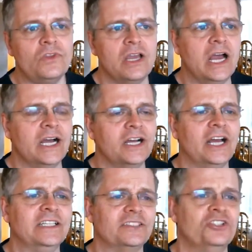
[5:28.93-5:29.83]

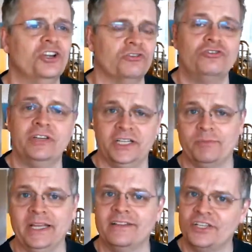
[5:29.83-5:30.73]
And, you know, strictly
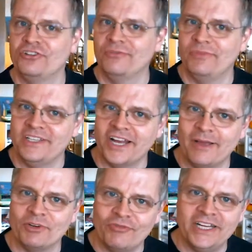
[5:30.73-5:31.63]
speaking, this shouldn't be
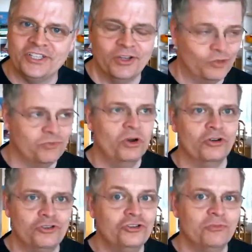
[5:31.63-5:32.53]
dynamic range day, or
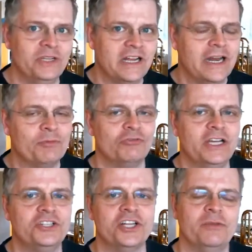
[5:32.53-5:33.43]
tomorrow shouldn't be dynamic
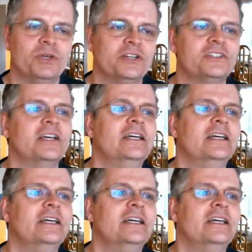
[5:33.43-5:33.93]
range day, because